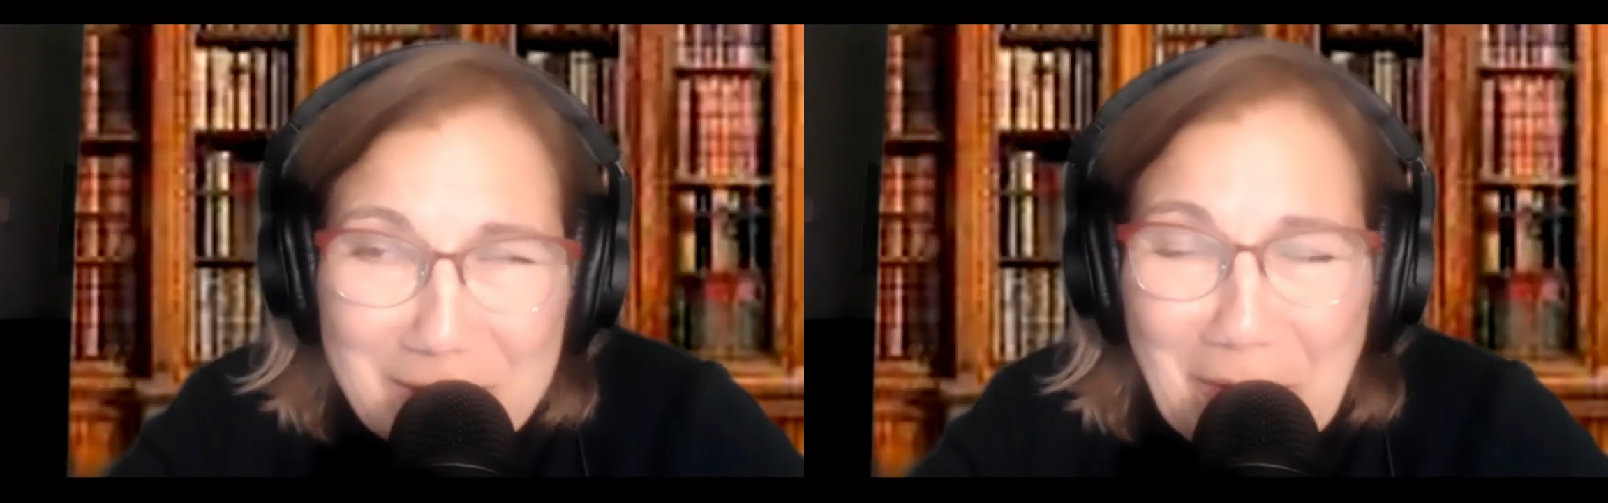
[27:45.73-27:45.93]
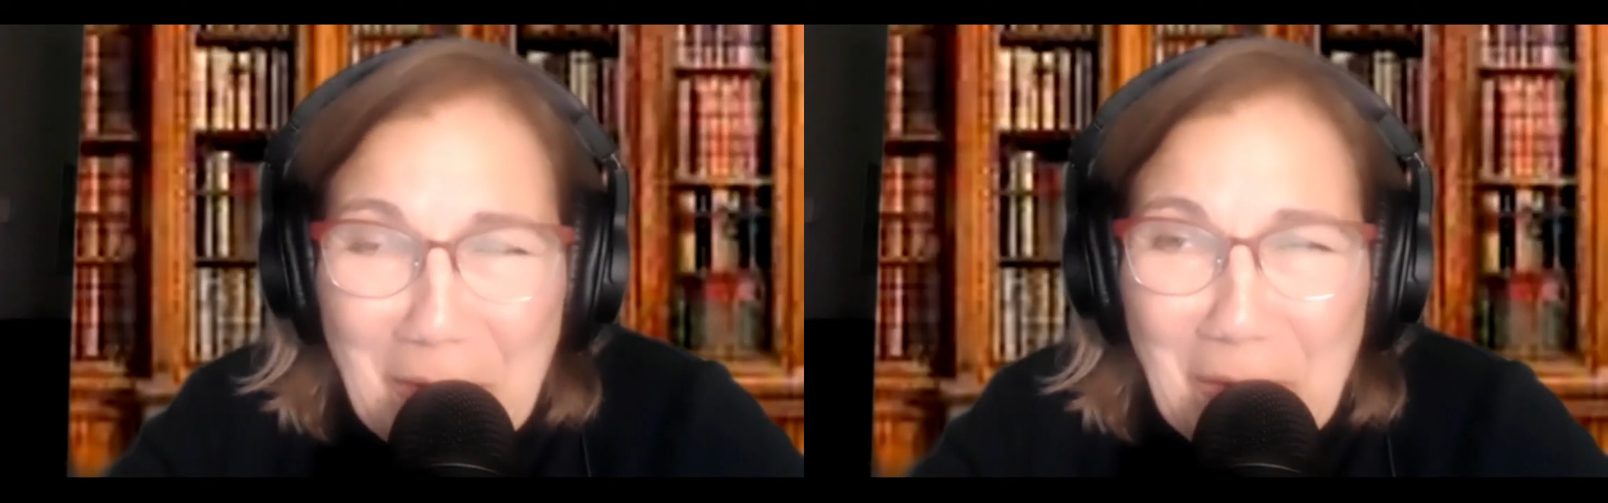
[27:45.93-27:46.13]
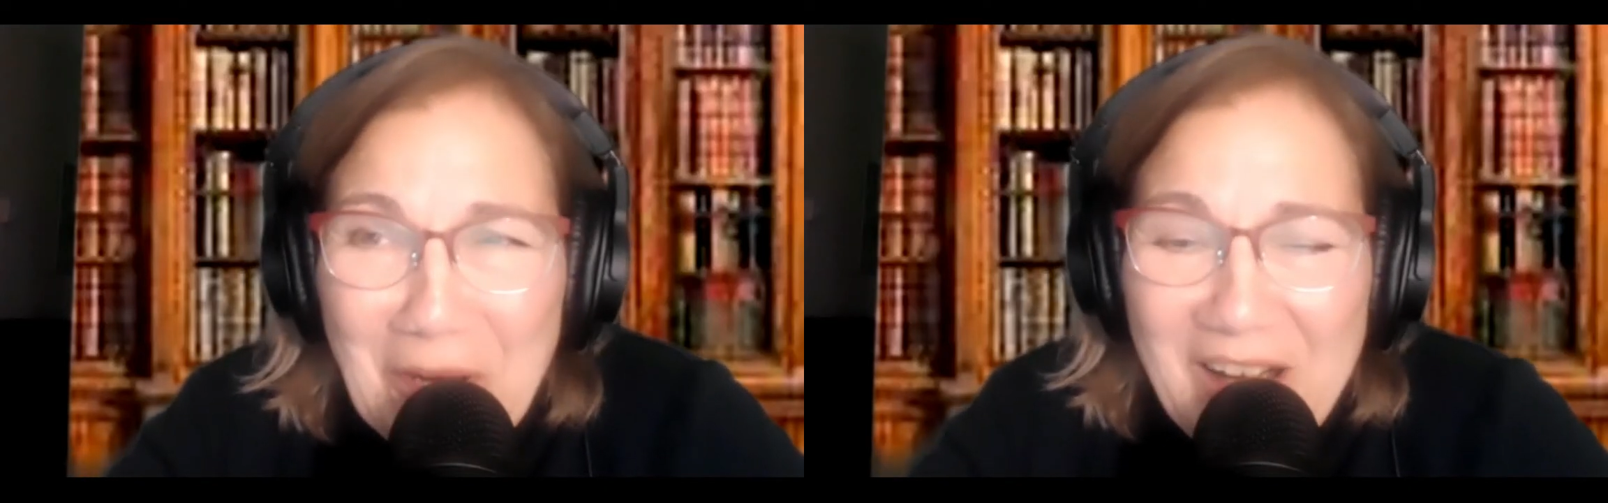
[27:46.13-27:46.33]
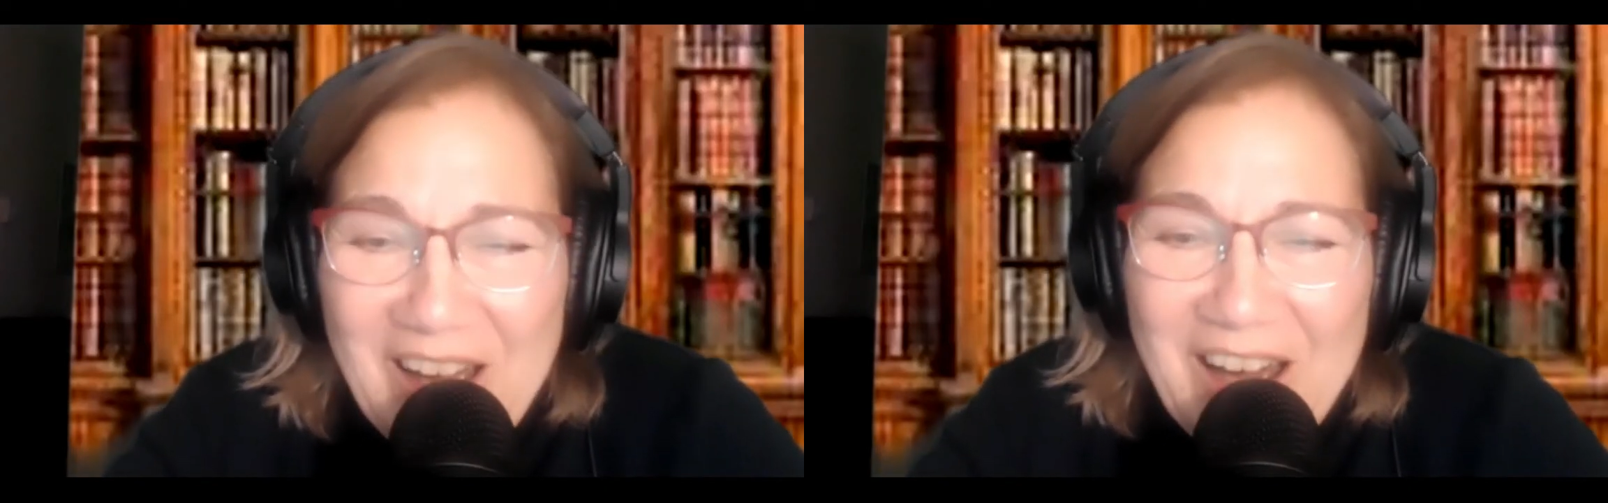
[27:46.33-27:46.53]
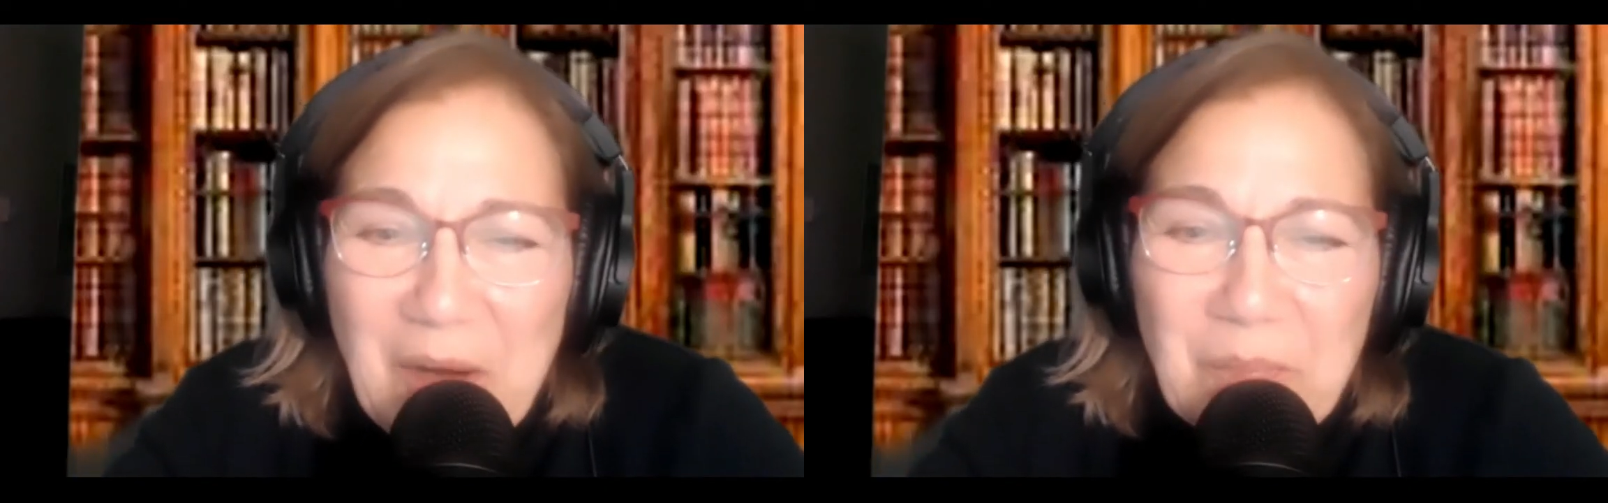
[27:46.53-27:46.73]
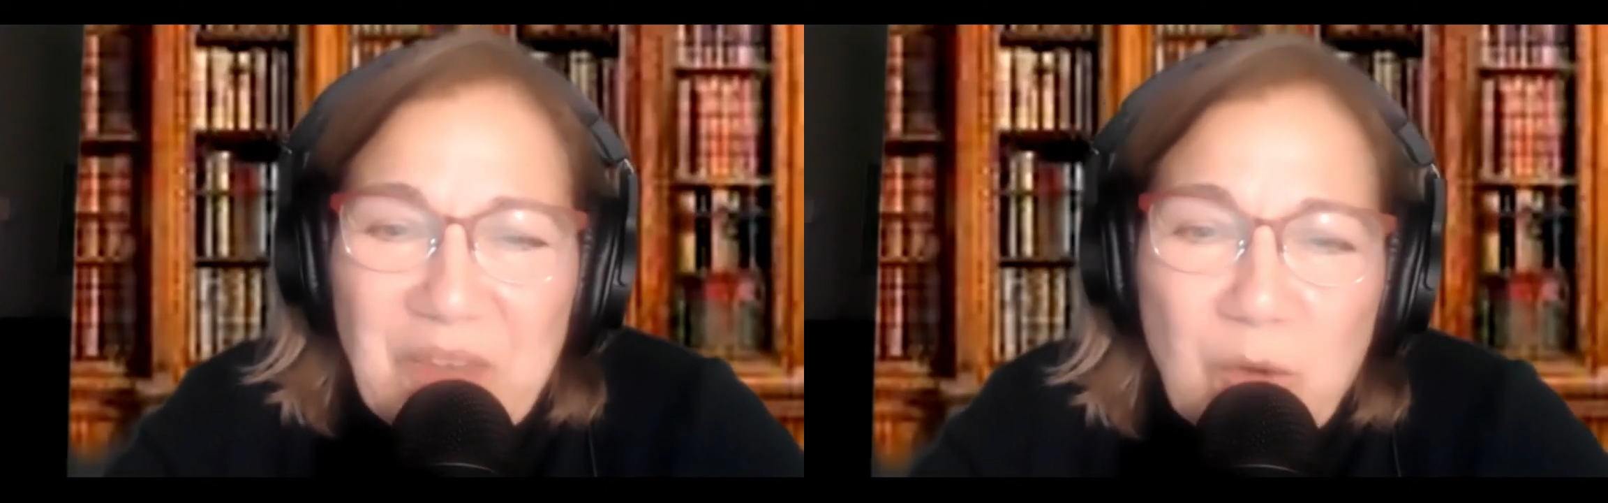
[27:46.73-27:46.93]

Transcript: So, and